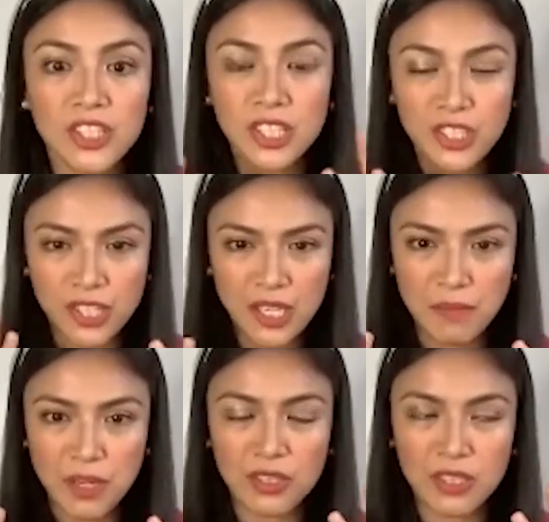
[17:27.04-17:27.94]

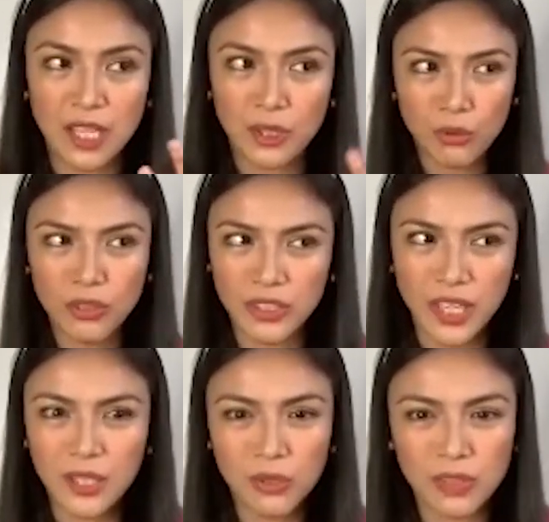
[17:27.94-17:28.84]
cream, because I told her
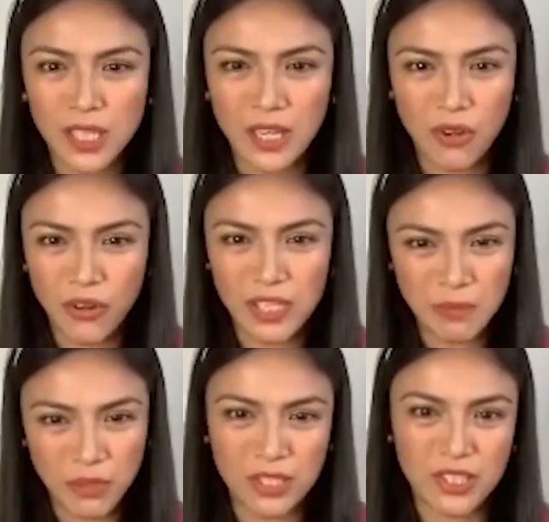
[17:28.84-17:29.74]
I don't like
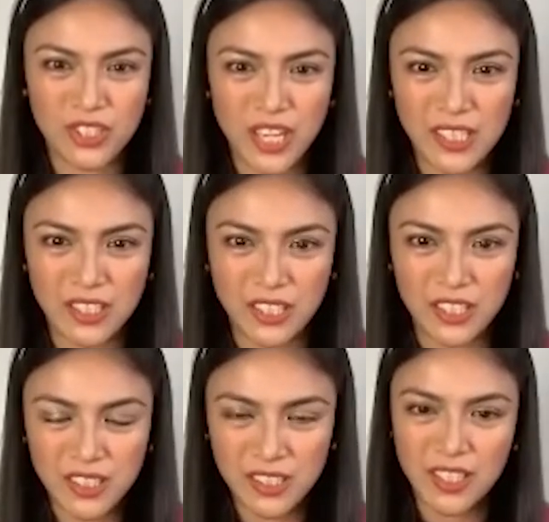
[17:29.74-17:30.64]
oily
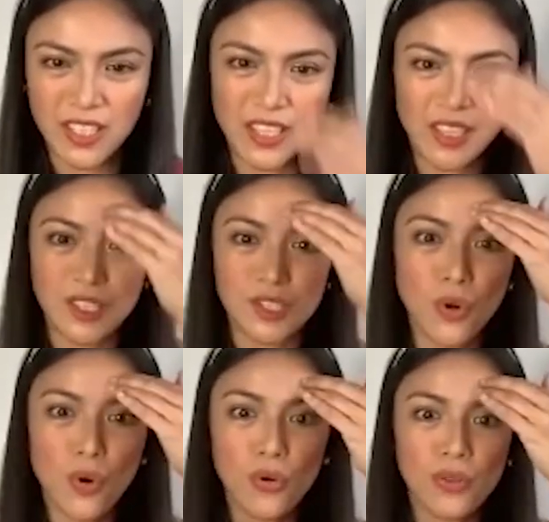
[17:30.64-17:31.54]
moisturizers.
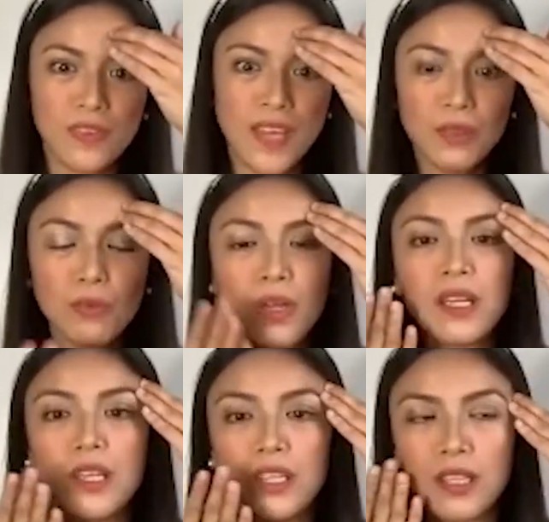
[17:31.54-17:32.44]
So that
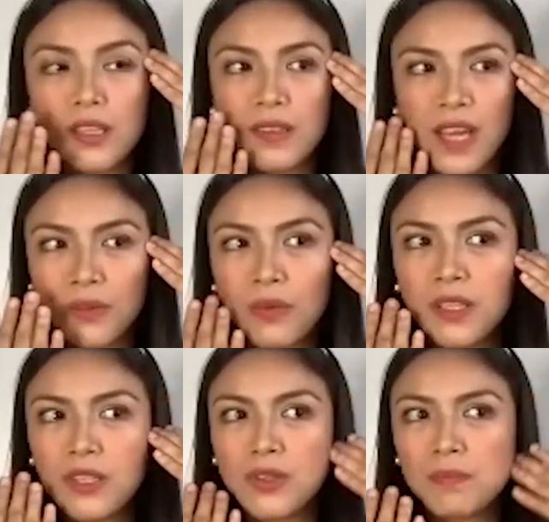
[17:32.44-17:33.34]
one
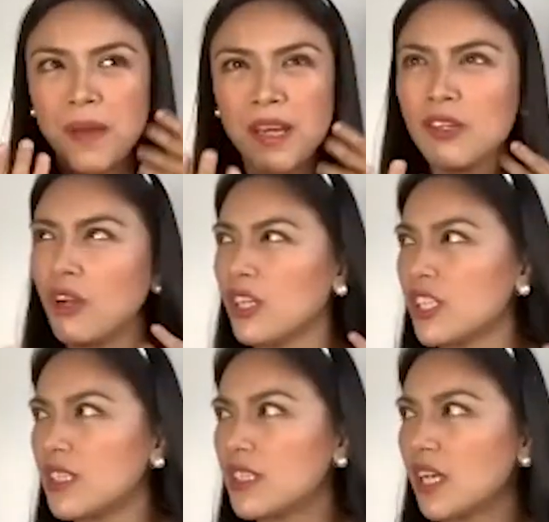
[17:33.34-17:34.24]
you parang
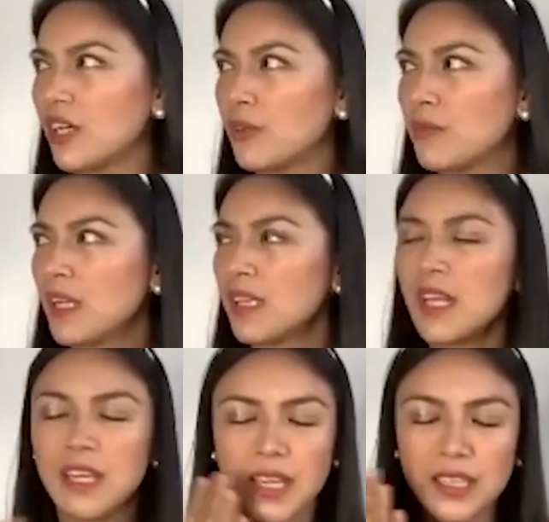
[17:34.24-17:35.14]
collagen serum. It
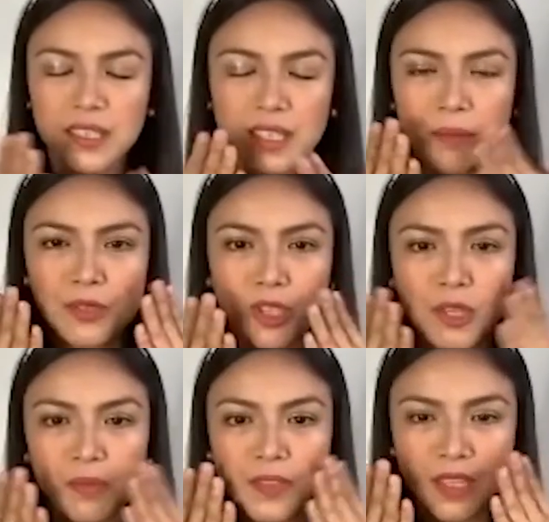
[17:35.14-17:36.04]

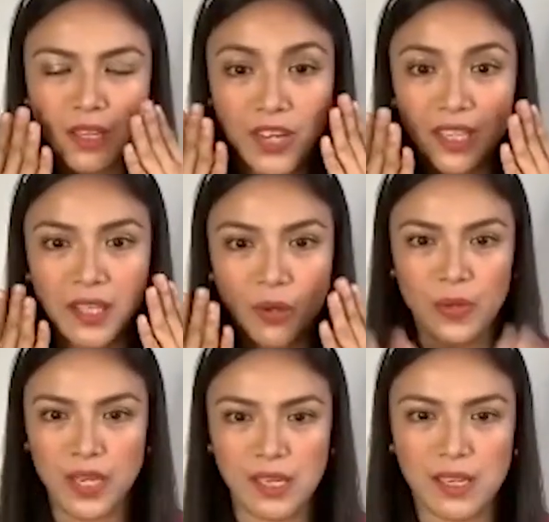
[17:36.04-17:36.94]
absorbs right
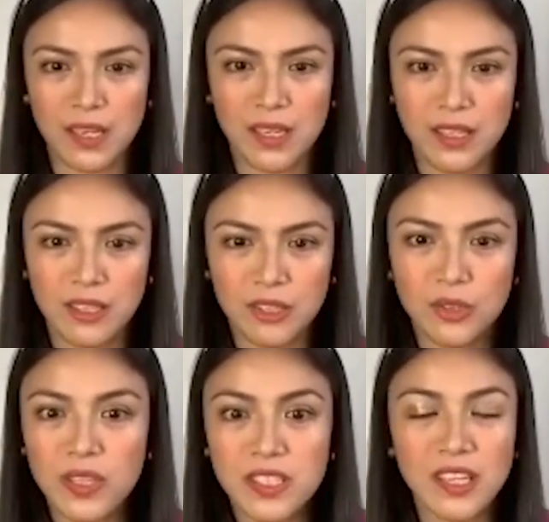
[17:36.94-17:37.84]
away.
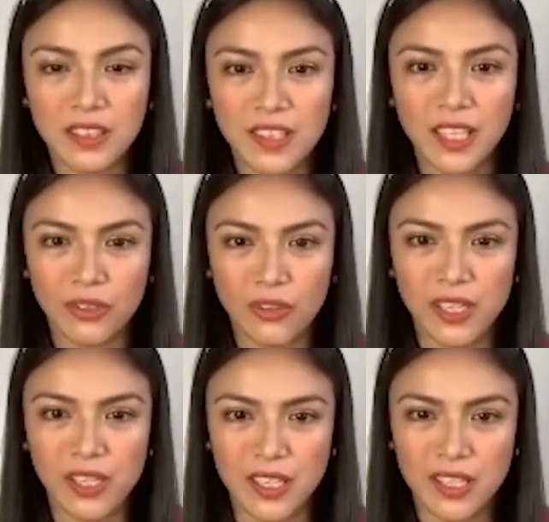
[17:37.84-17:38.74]
So it's not that
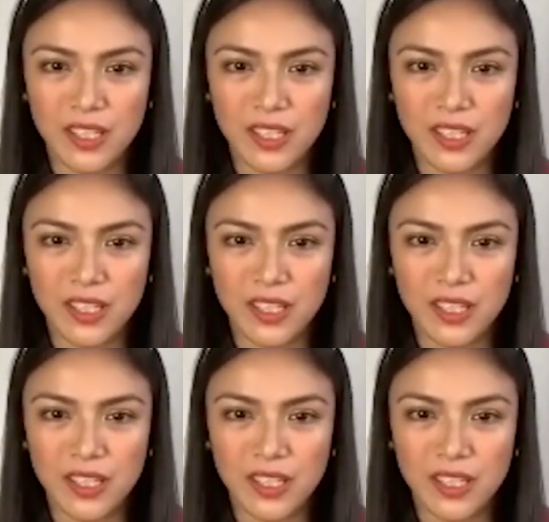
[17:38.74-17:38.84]
oily.